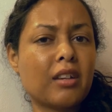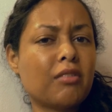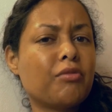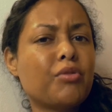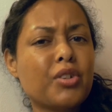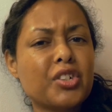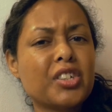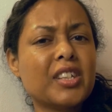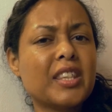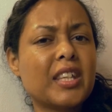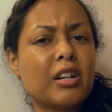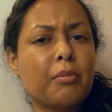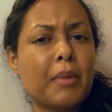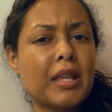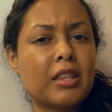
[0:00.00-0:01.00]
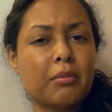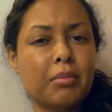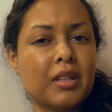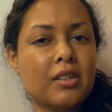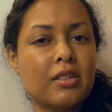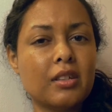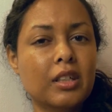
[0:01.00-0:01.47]
Unfortunately, they don't make the
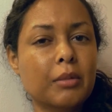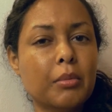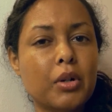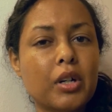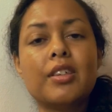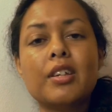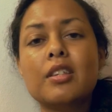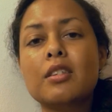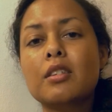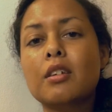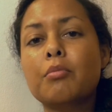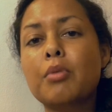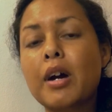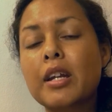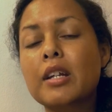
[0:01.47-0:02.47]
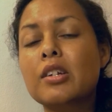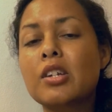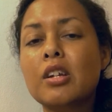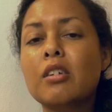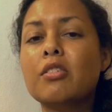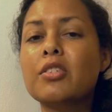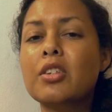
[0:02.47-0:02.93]
beads anymore. This product
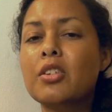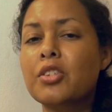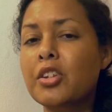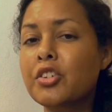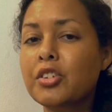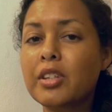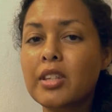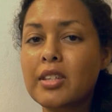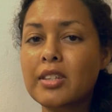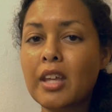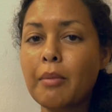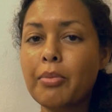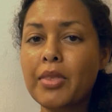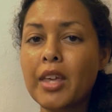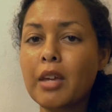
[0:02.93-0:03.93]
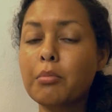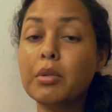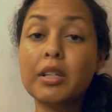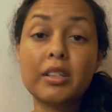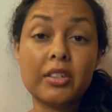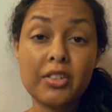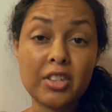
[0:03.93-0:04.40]
here is essentially the same thing, but a
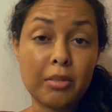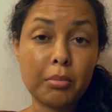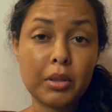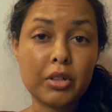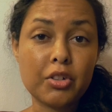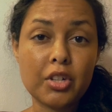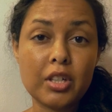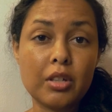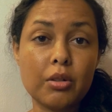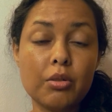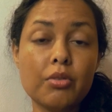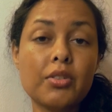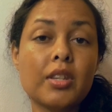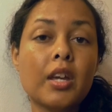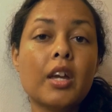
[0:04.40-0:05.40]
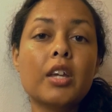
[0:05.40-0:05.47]
little simpler to use.